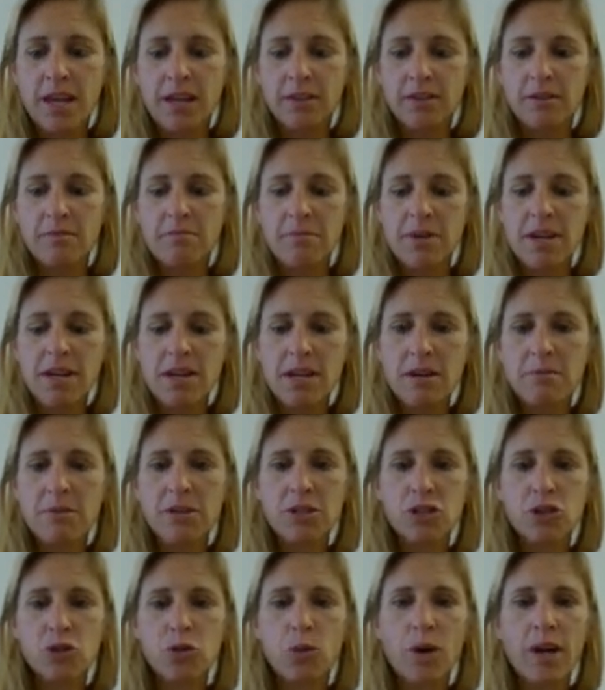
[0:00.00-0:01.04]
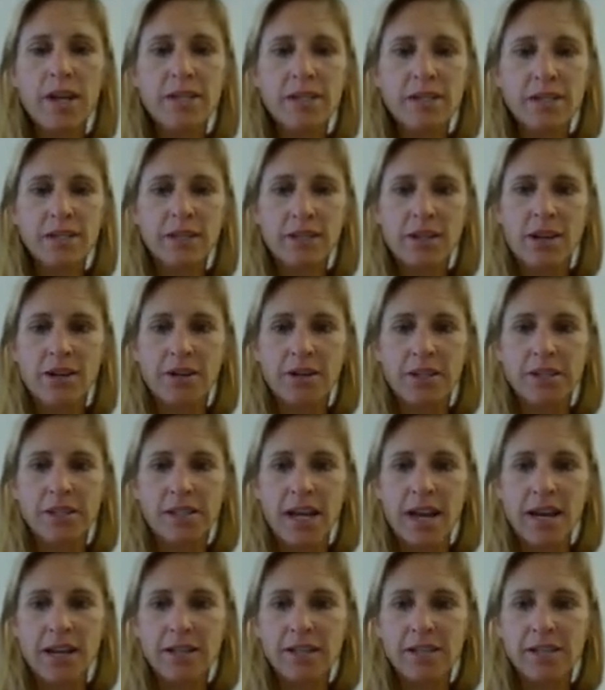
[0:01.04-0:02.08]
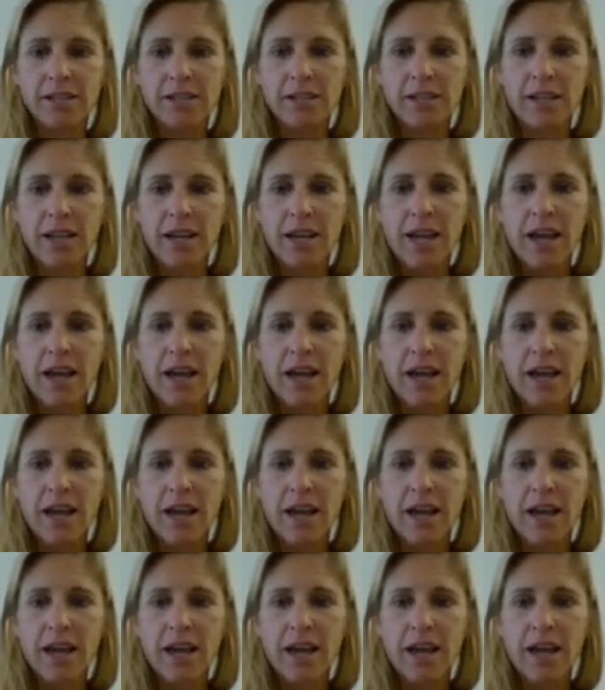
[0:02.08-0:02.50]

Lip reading: The medium is twice as long as x.